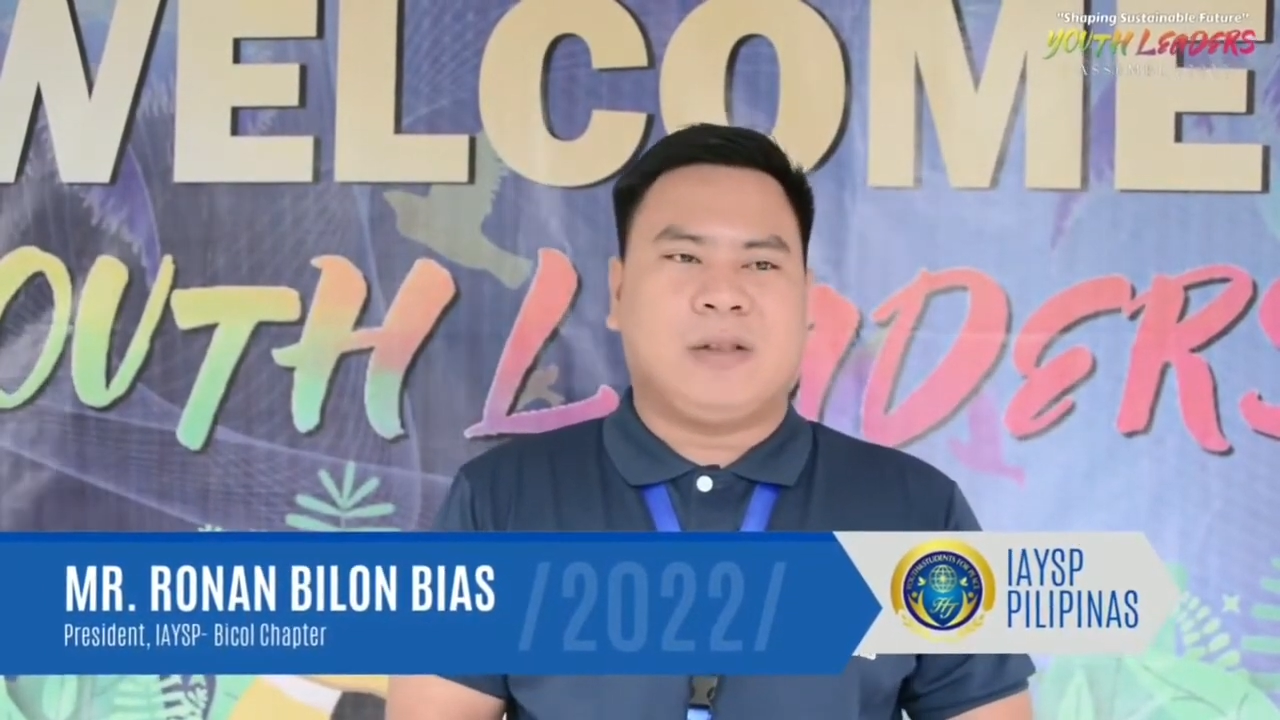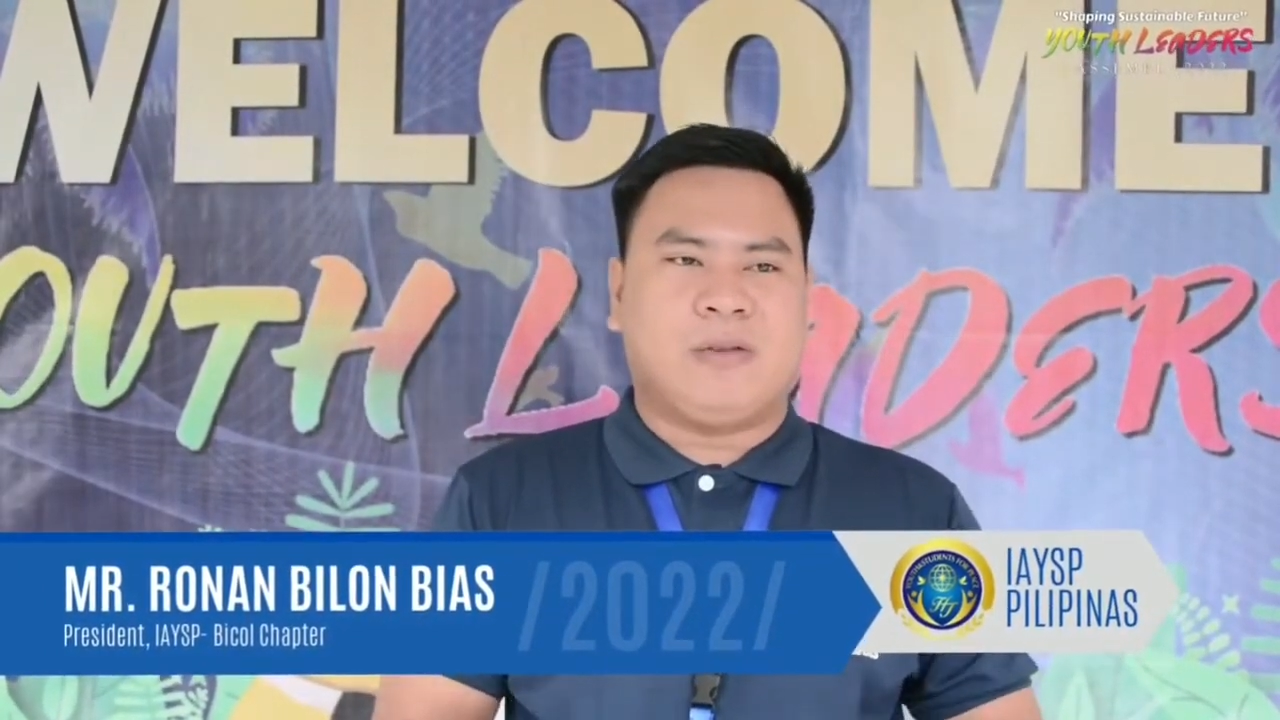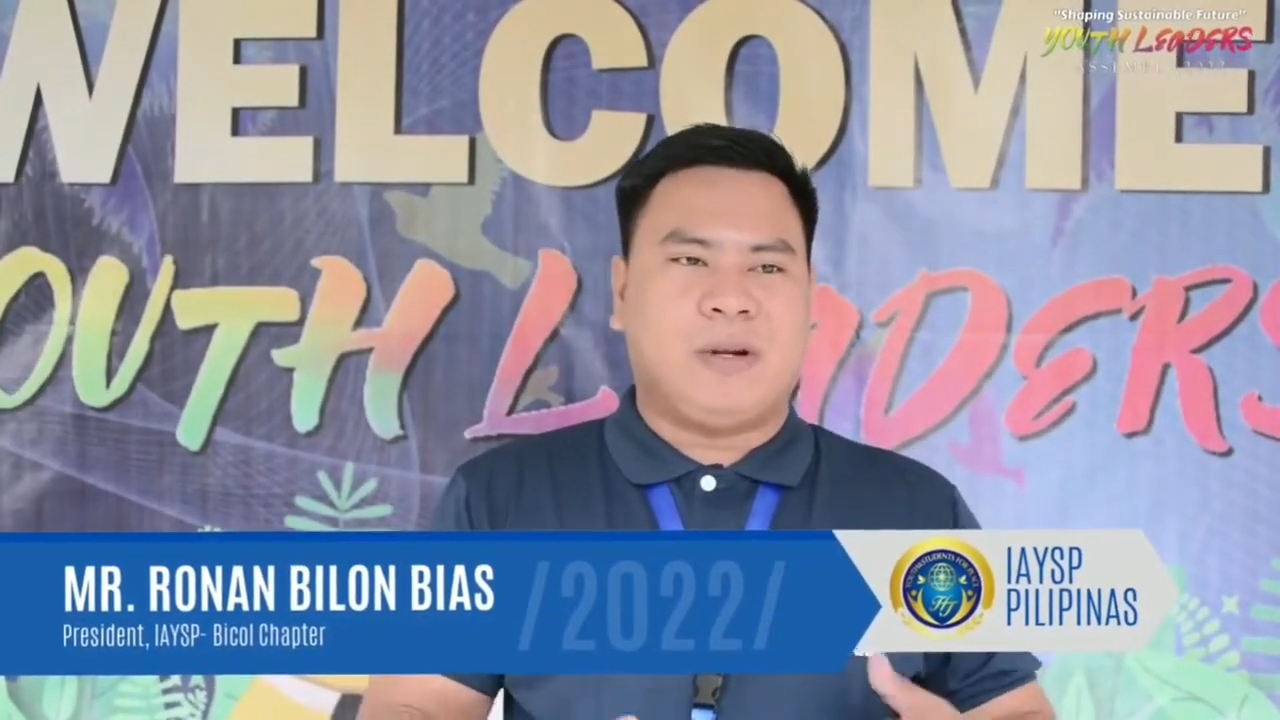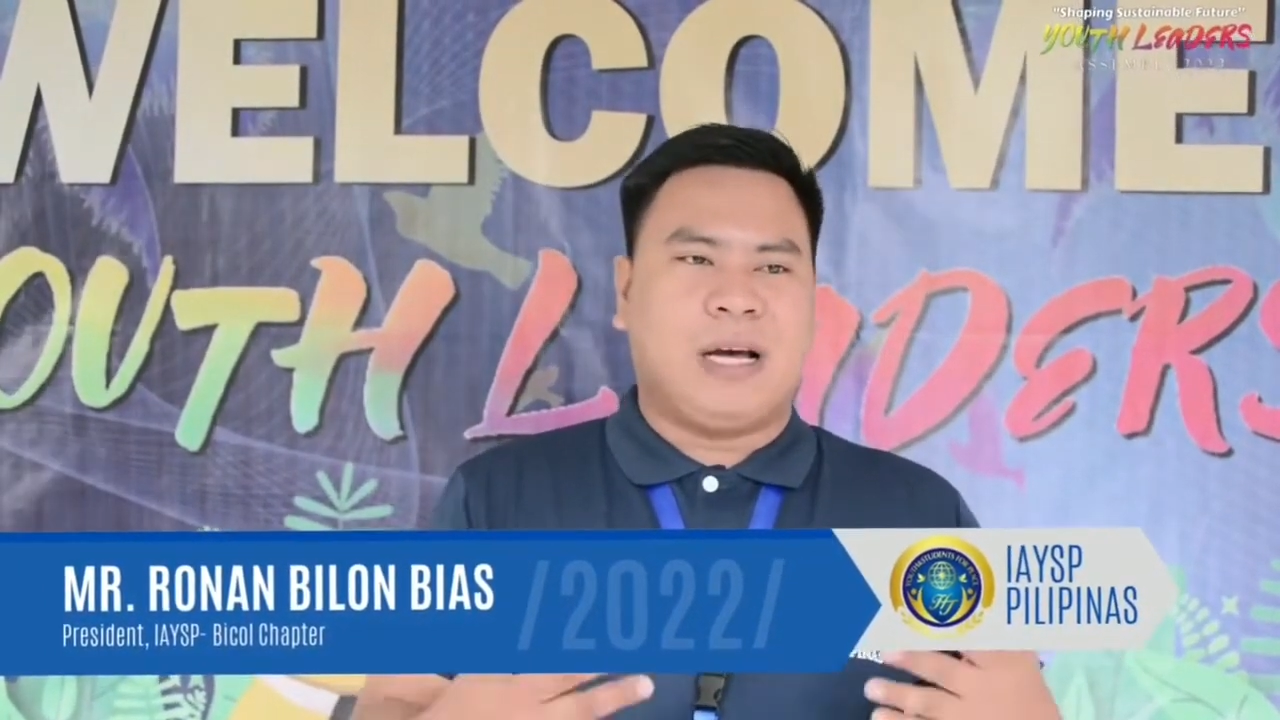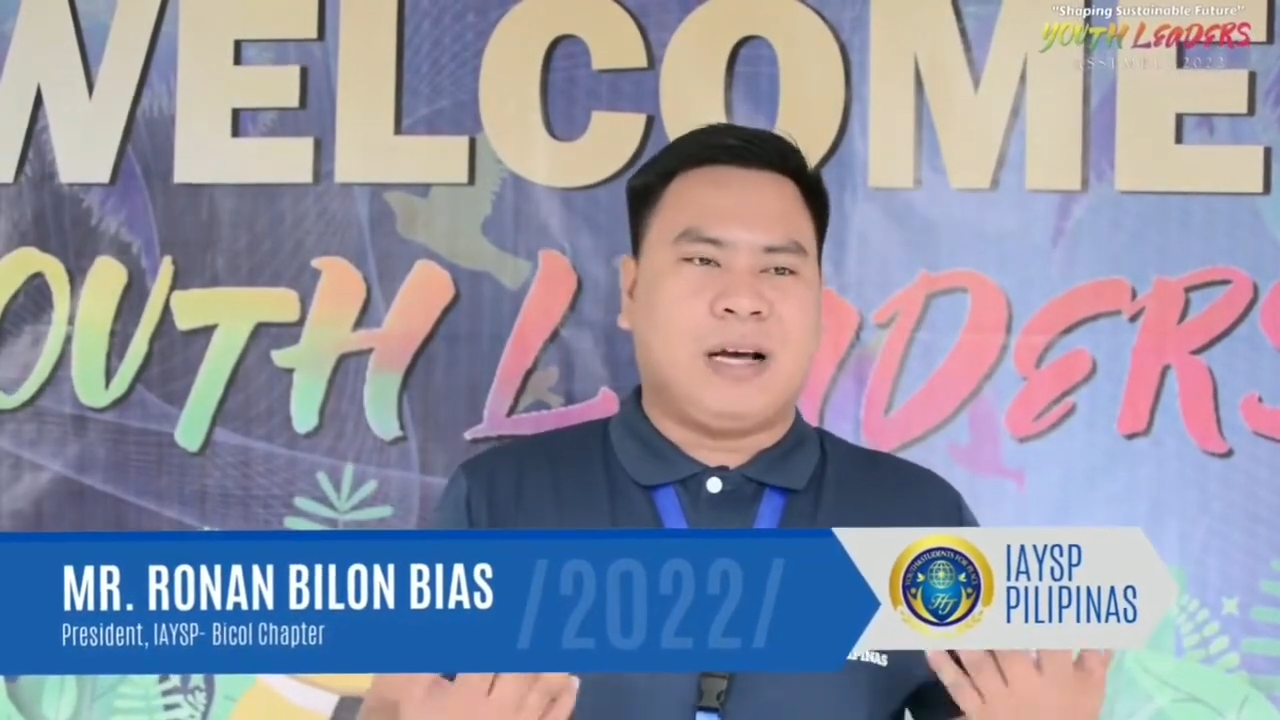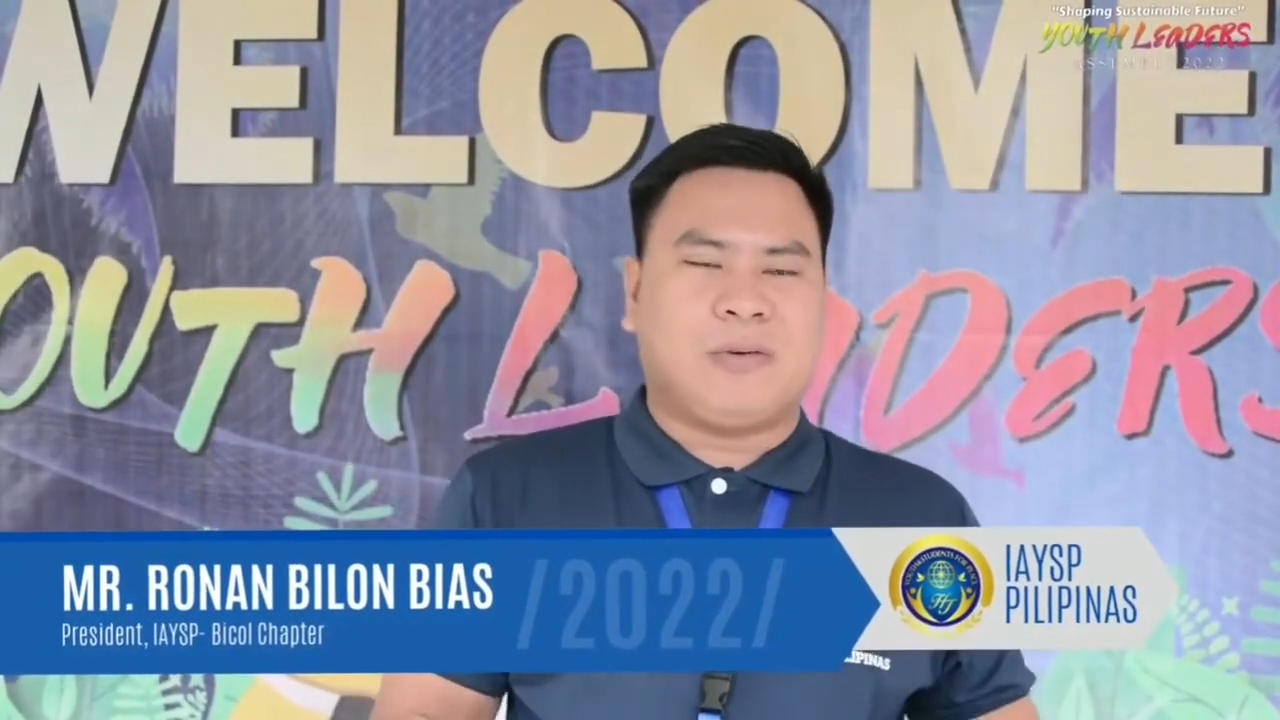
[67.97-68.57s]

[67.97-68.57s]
to the